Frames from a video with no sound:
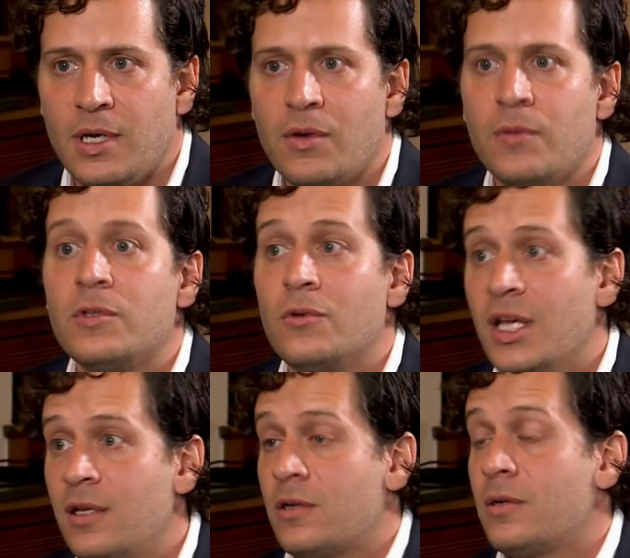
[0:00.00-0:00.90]
How can we
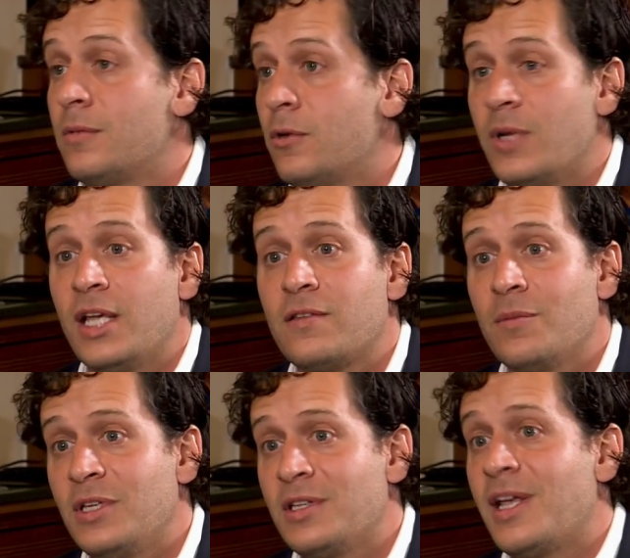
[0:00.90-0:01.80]
together create
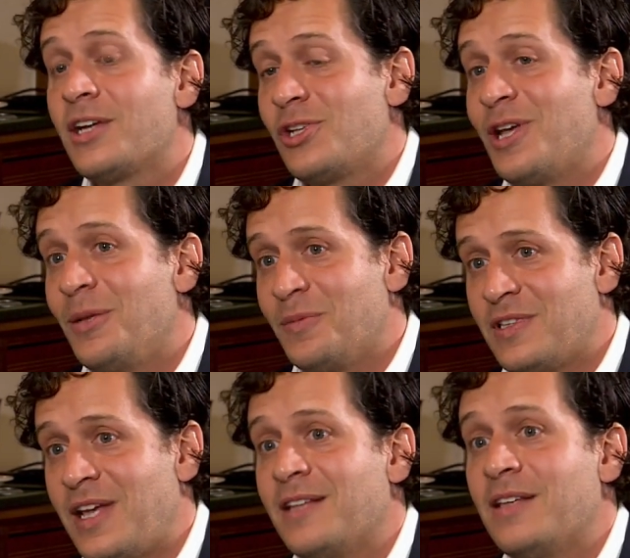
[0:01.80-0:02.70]
something that actually
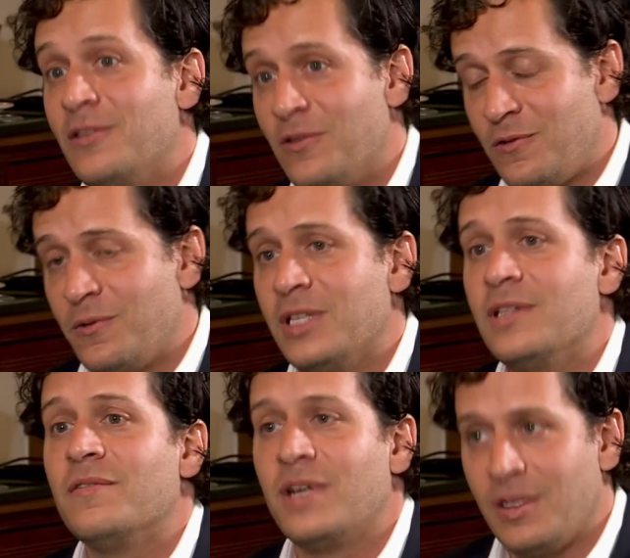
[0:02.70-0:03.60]
helps that industry
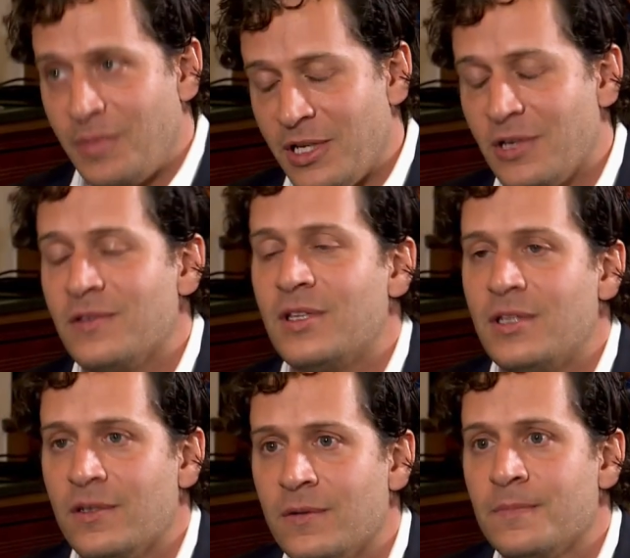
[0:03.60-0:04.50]
develop and continue?